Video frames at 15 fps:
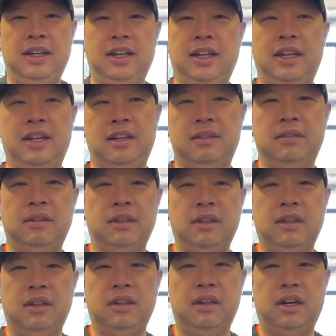And
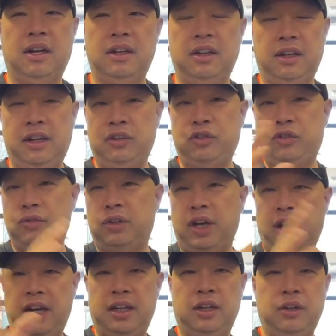unless you
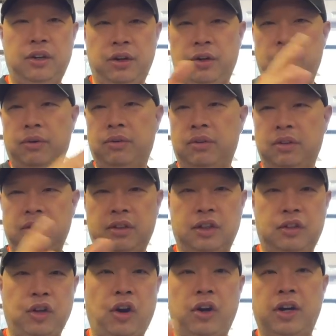kind of know
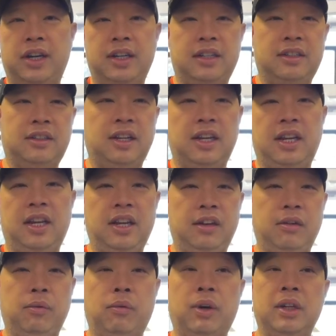the targets to
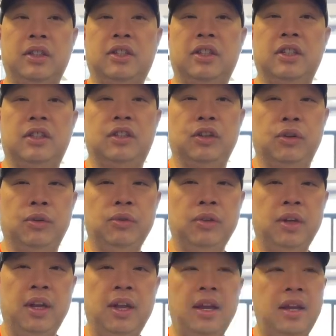hit and what to do,
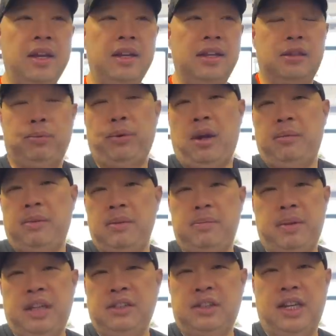it's probably
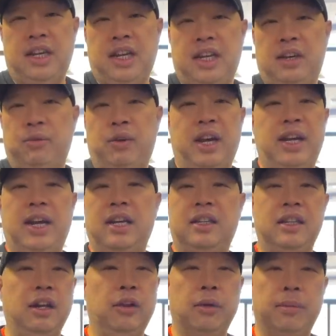best to hit it right at
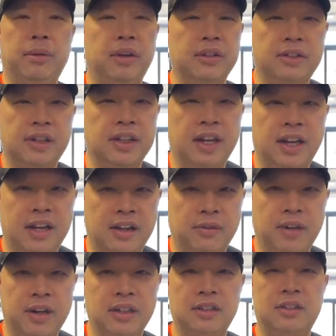the other person
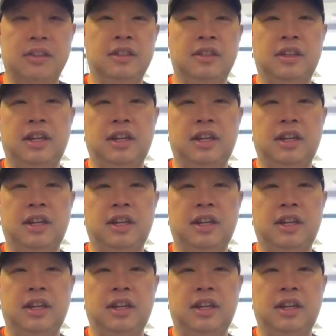anyways.